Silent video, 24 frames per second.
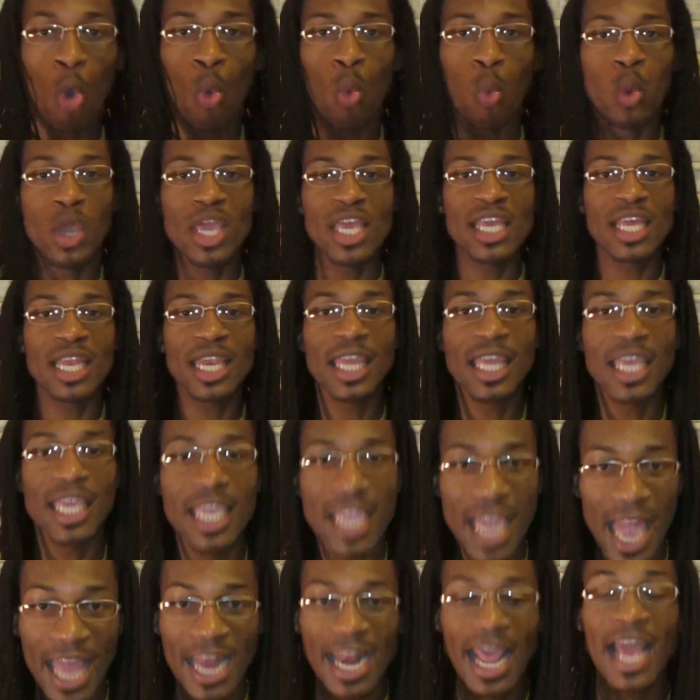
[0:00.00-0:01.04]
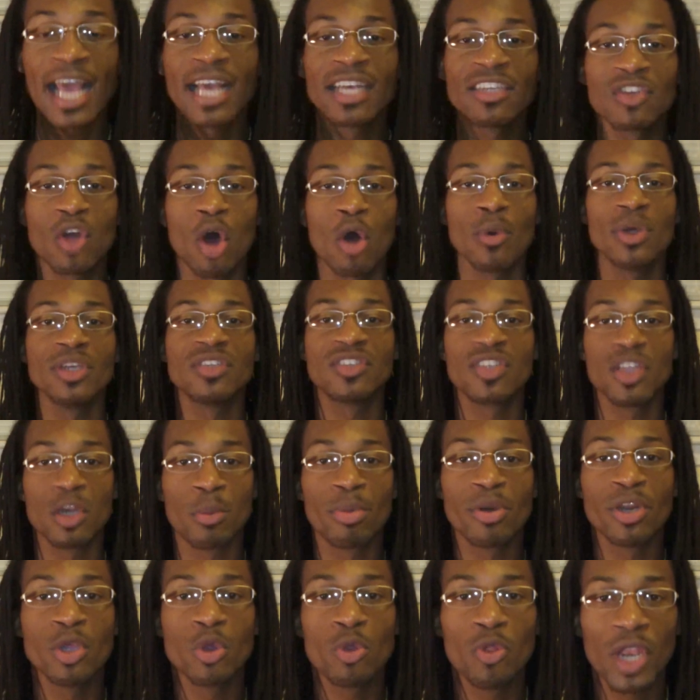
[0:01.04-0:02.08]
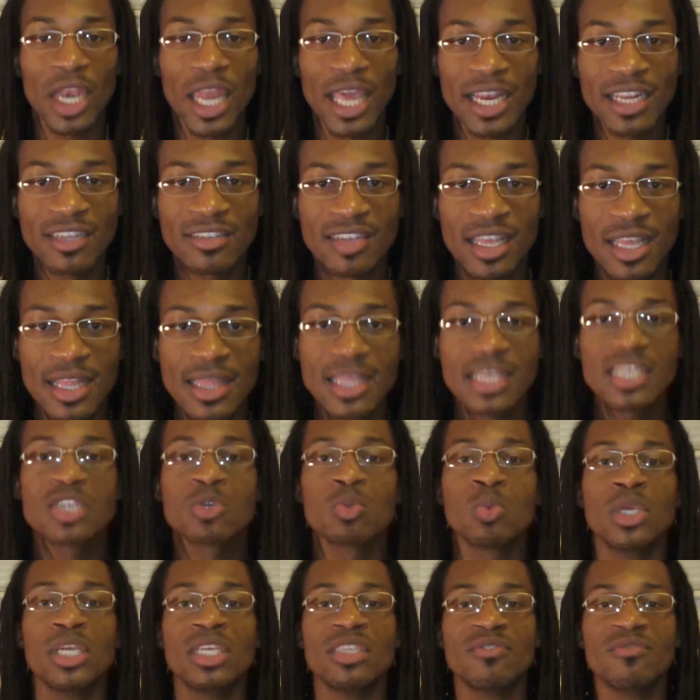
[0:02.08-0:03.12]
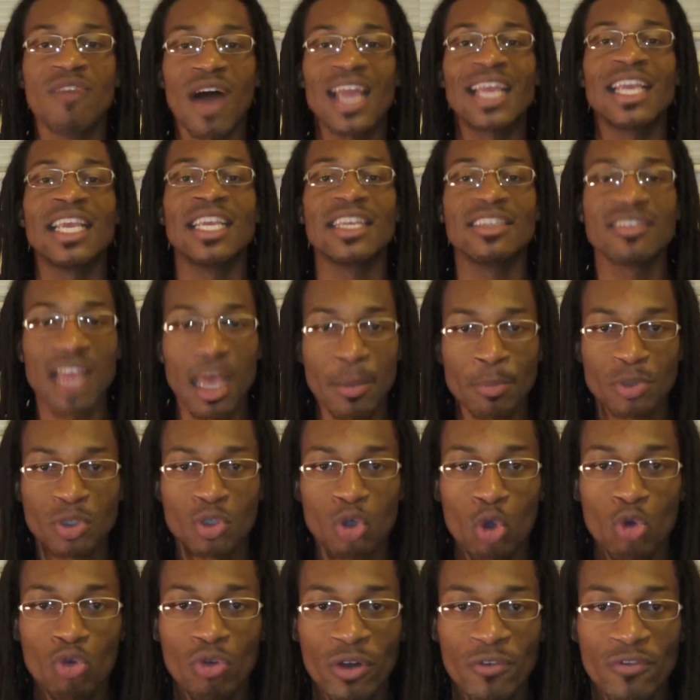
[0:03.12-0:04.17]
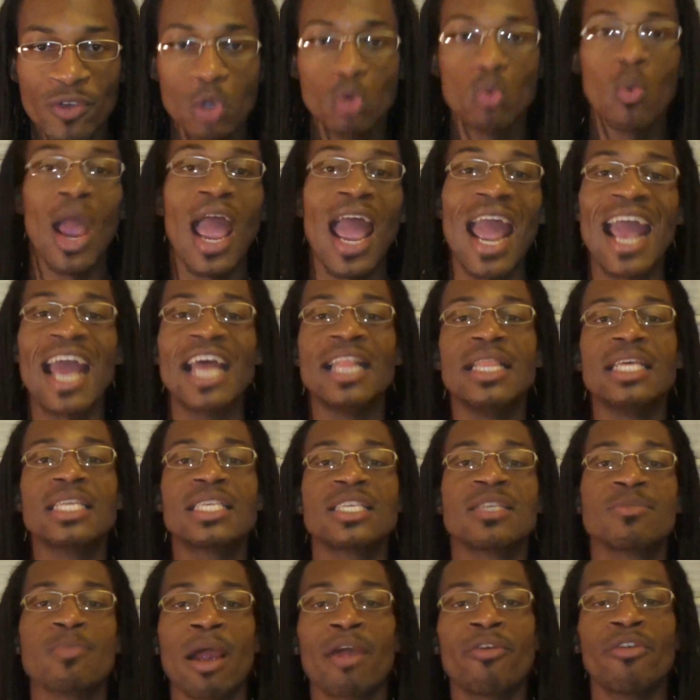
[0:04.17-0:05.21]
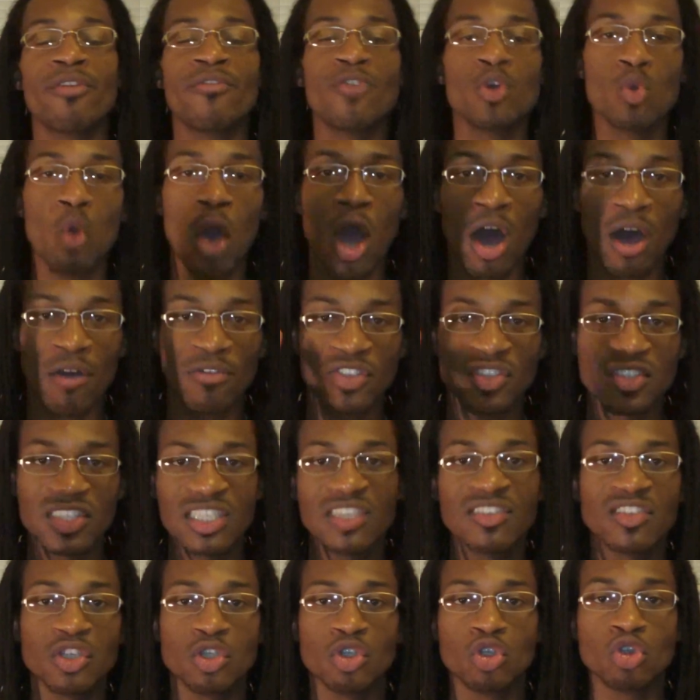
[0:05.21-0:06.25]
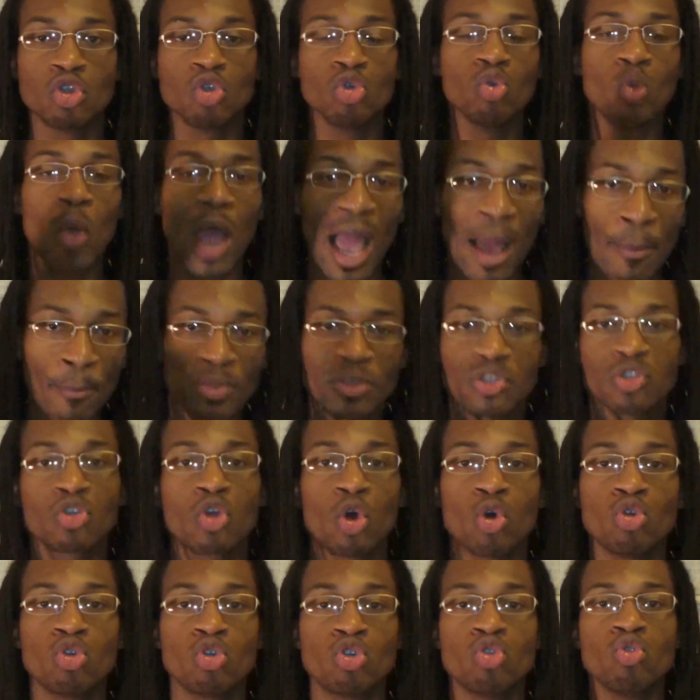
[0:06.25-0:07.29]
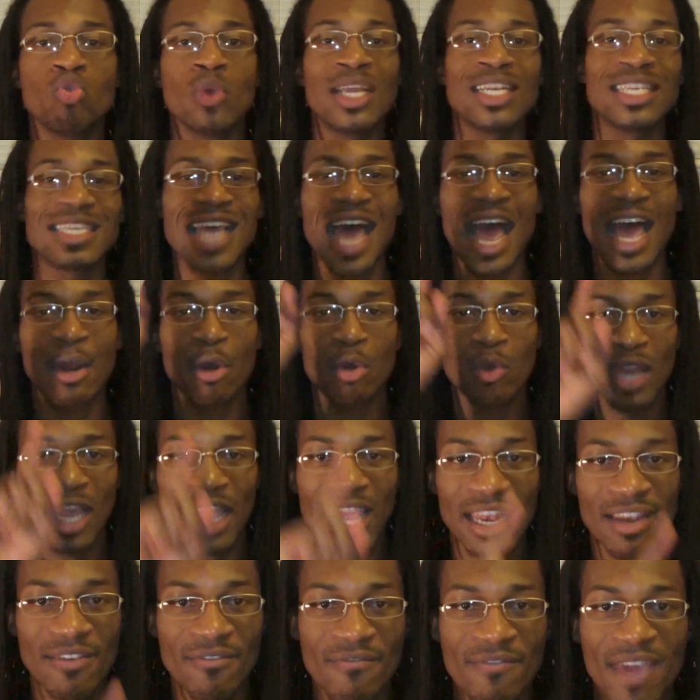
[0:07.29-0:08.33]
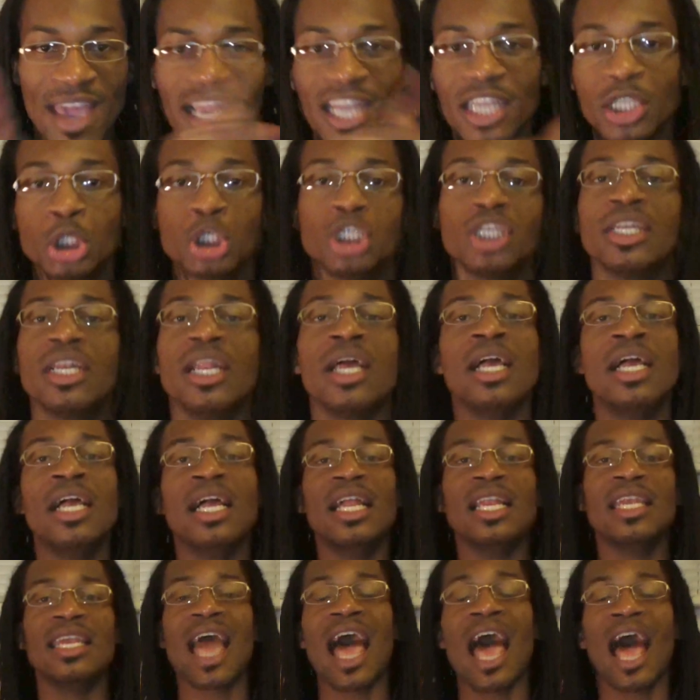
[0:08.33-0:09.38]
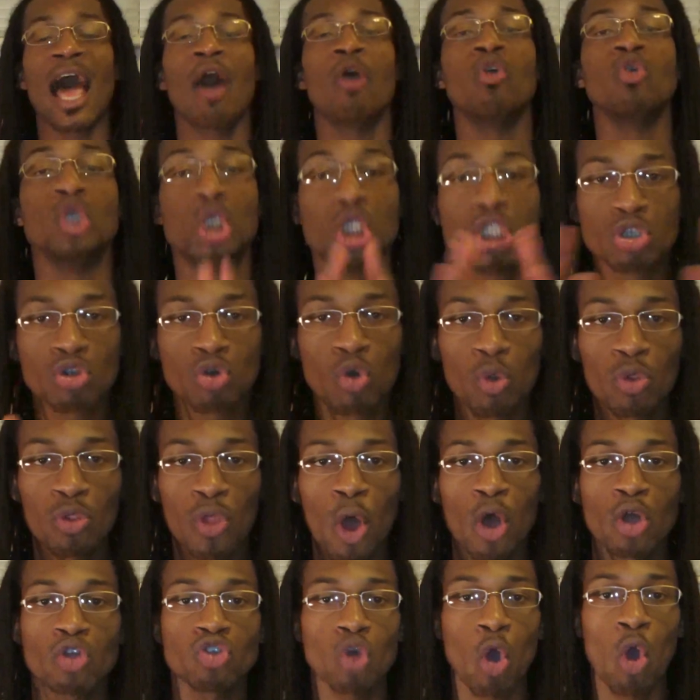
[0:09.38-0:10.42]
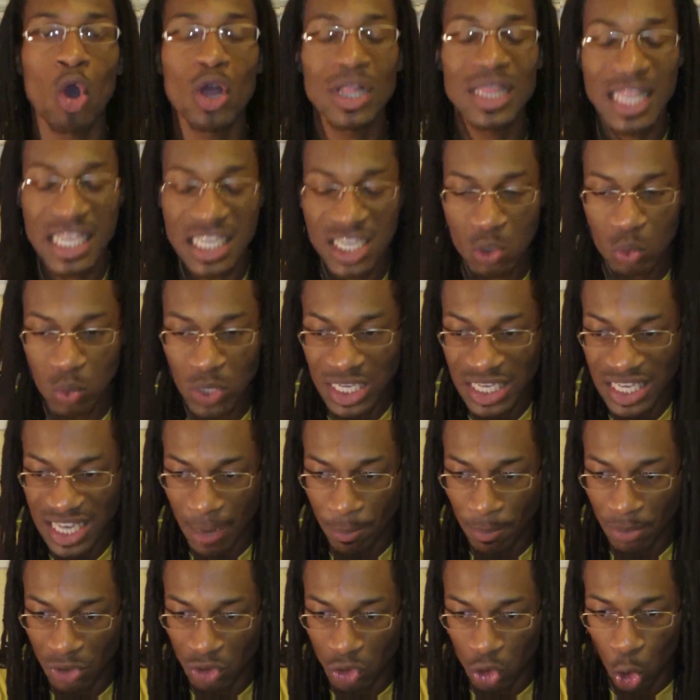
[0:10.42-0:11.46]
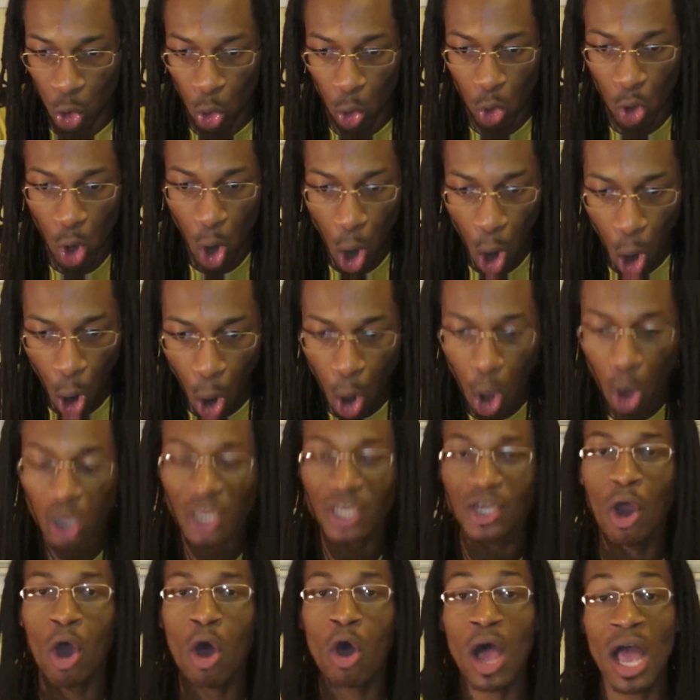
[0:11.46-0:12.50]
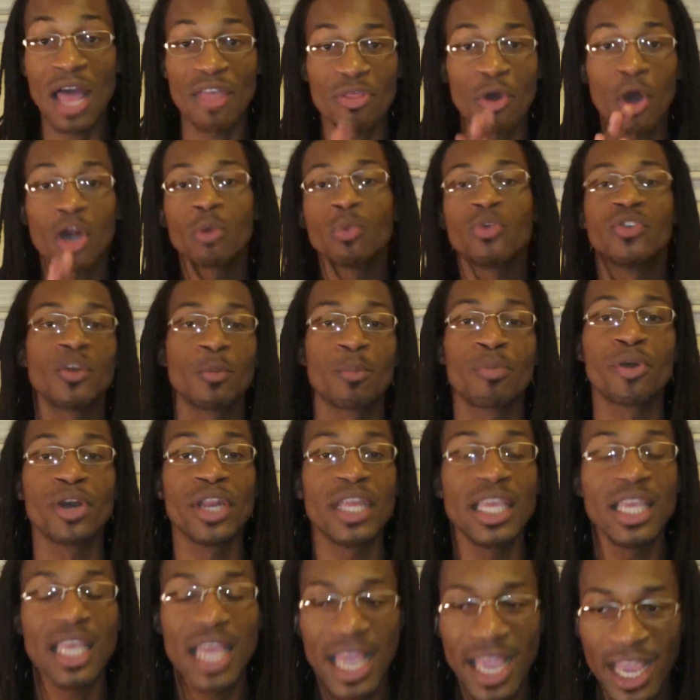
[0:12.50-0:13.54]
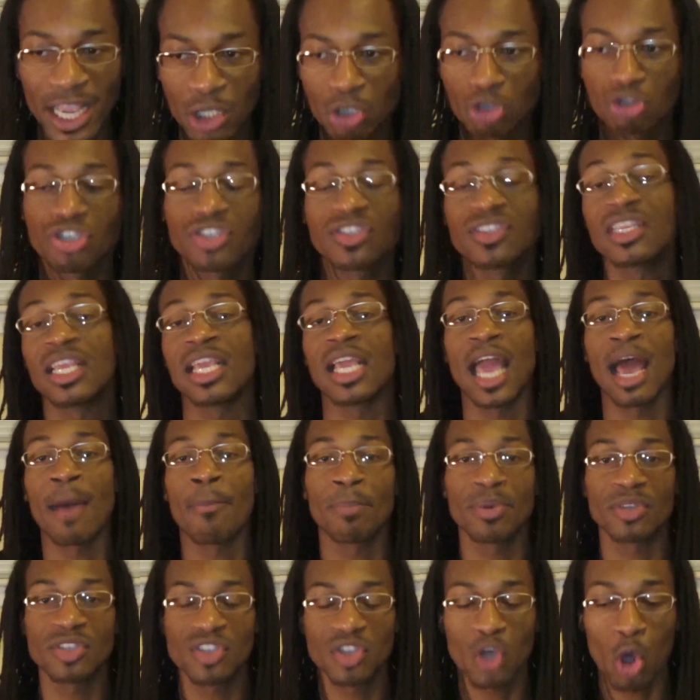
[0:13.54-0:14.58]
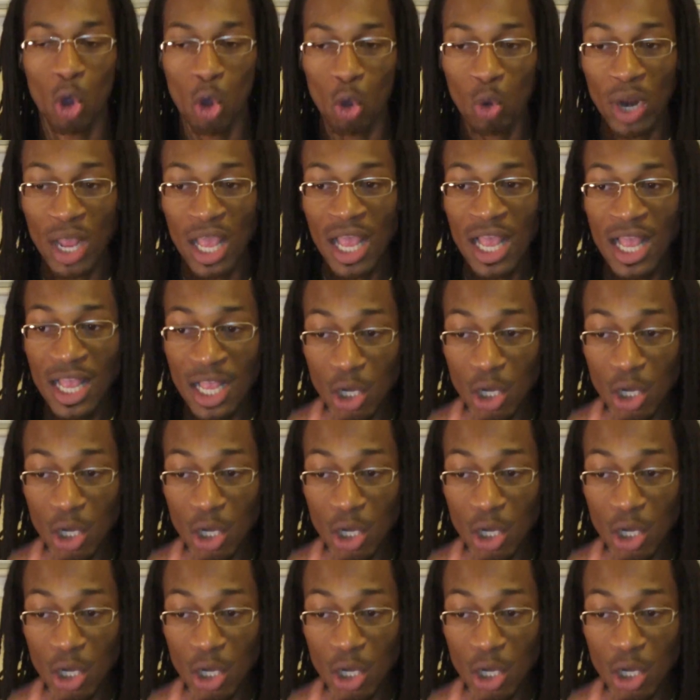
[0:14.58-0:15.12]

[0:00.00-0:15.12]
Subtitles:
Weekly. And as always, here to bring you the latest in this week's Vikings episode review. And this is my review of Season 2, Episode 2, entitled Invasion. Now, general thoughts on this week's episode. All in all, I thought it was a pretty interesting episode.